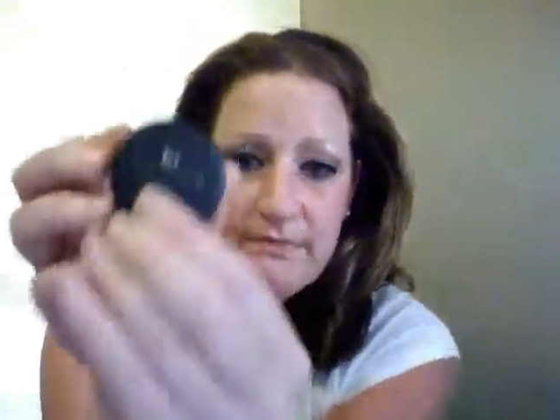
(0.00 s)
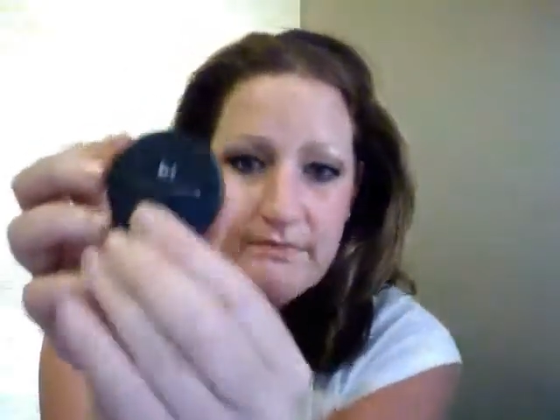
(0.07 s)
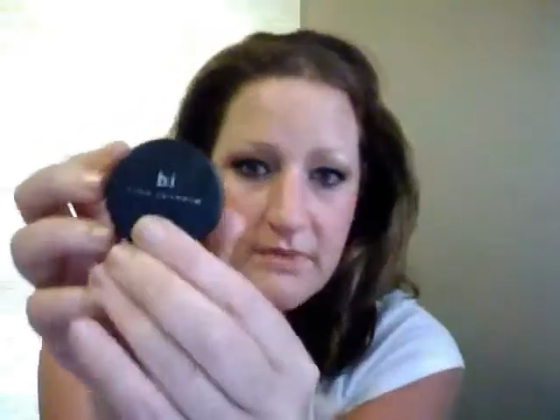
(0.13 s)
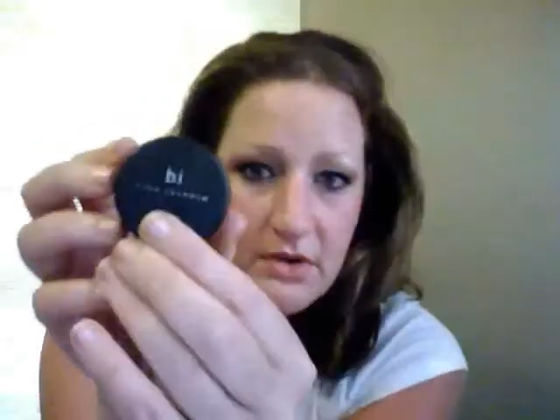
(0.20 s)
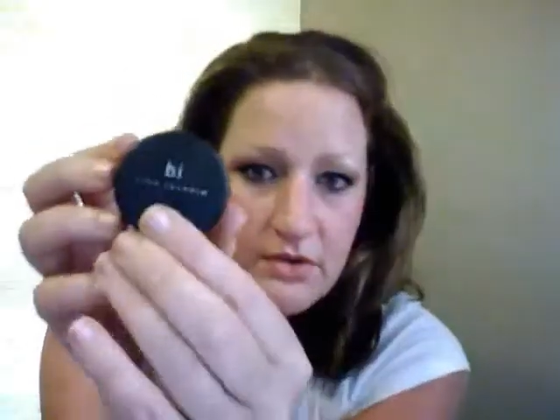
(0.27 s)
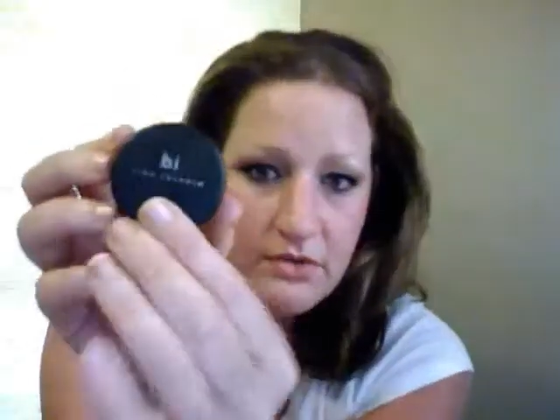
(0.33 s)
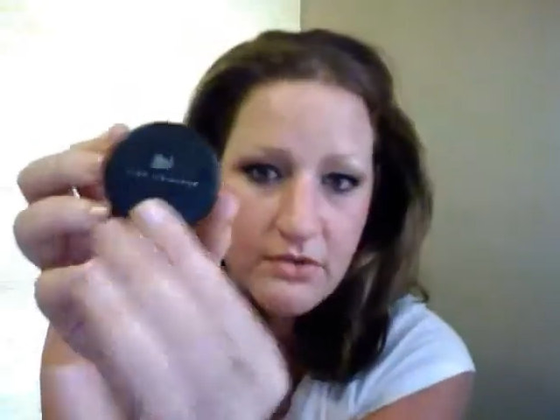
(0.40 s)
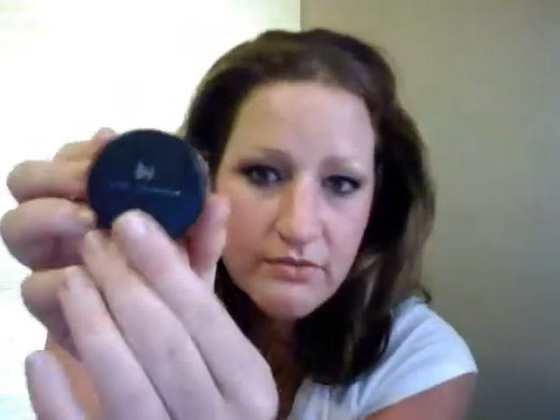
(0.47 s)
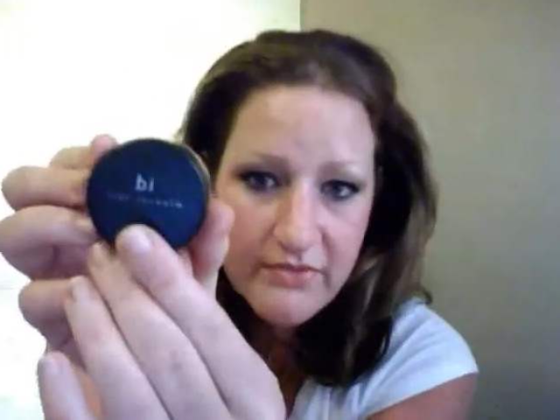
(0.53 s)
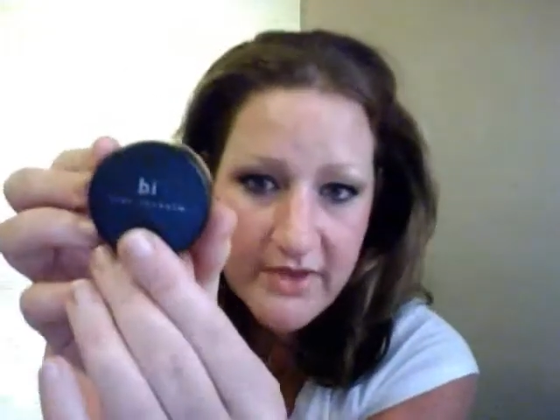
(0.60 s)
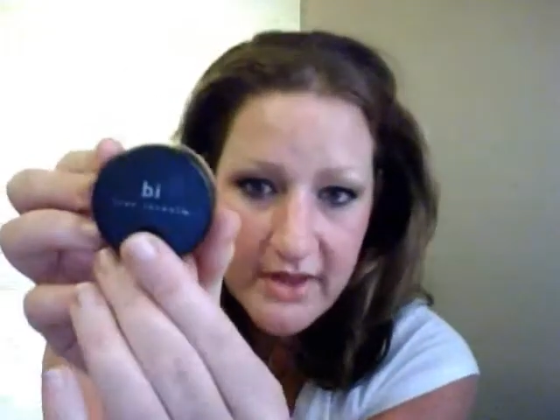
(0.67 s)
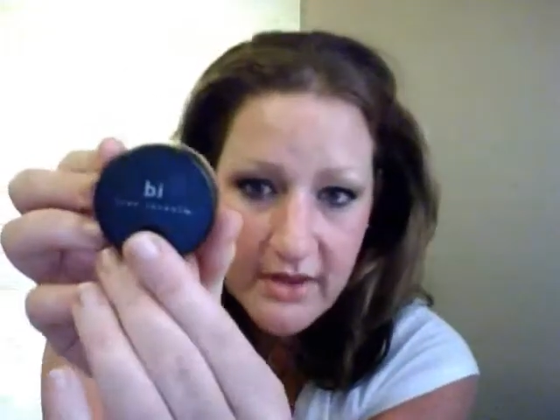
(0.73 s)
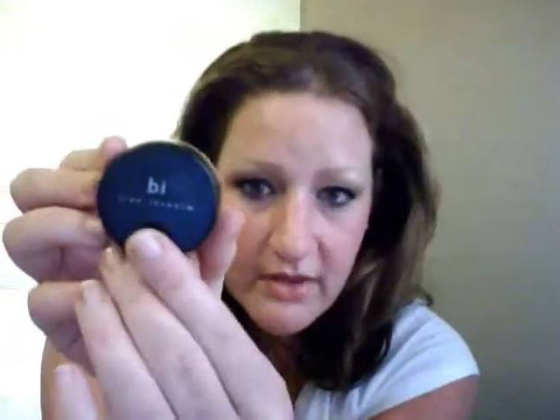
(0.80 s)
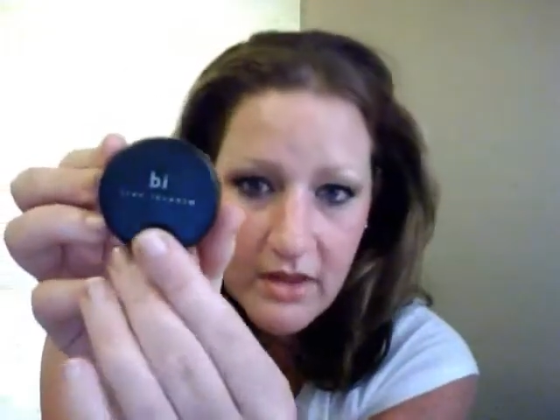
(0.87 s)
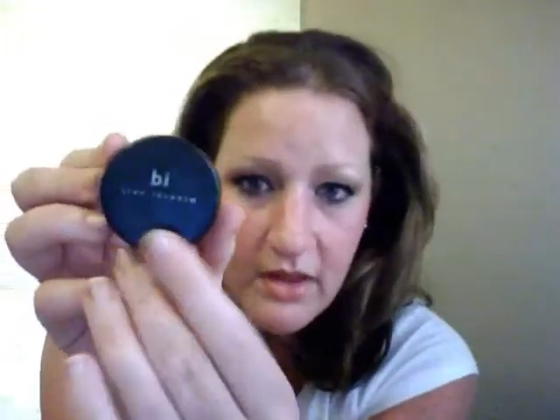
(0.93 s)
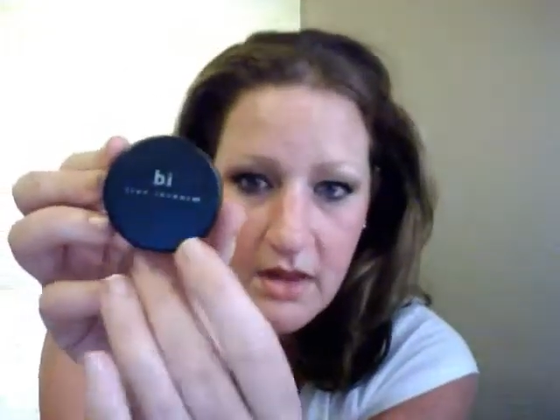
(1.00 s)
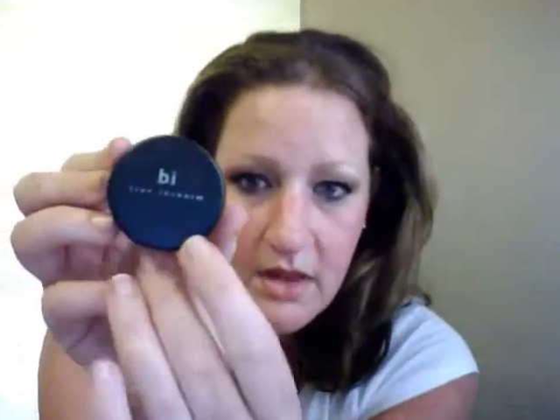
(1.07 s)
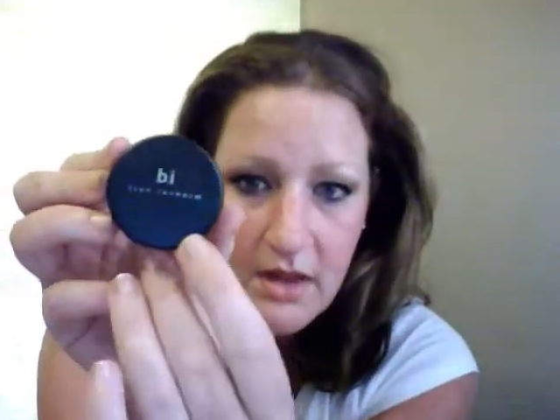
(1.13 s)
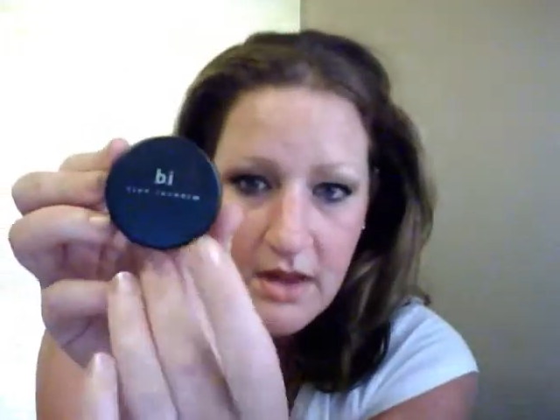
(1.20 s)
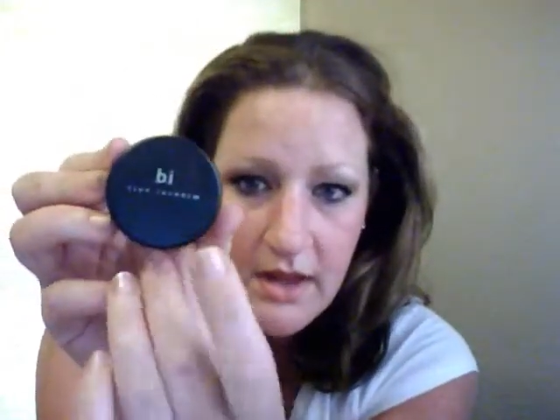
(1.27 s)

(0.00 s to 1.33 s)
Mineral Veil